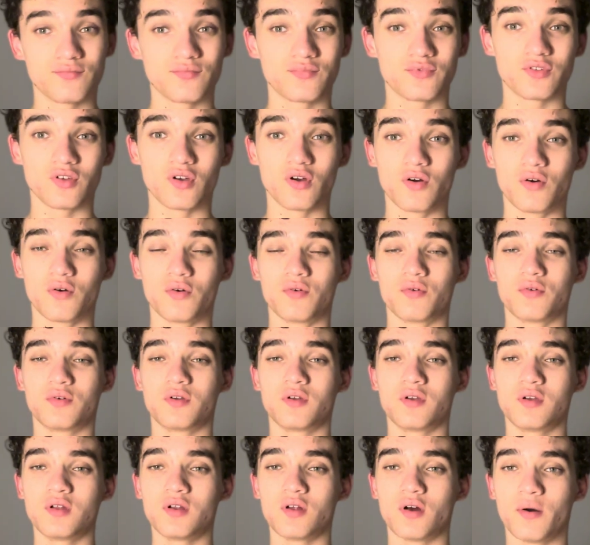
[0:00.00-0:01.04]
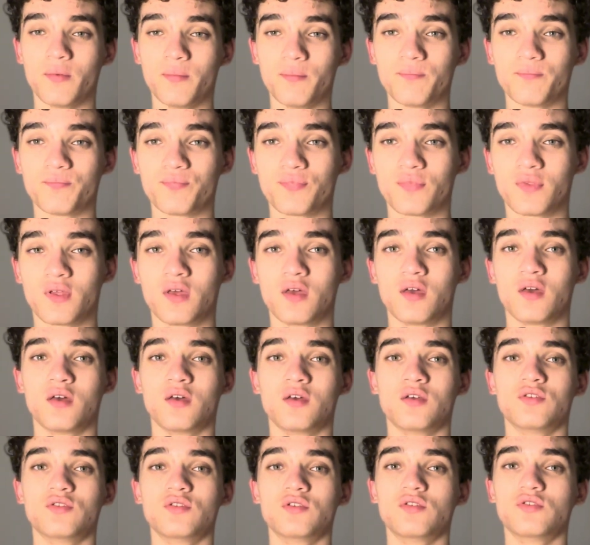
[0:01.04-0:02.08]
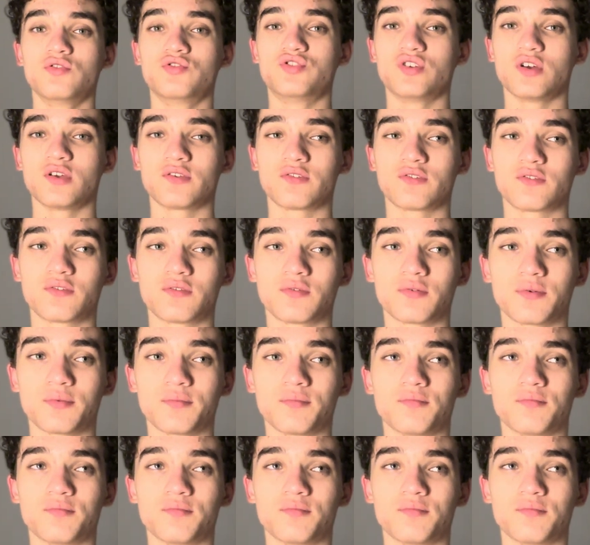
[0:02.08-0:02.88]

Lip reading: So, just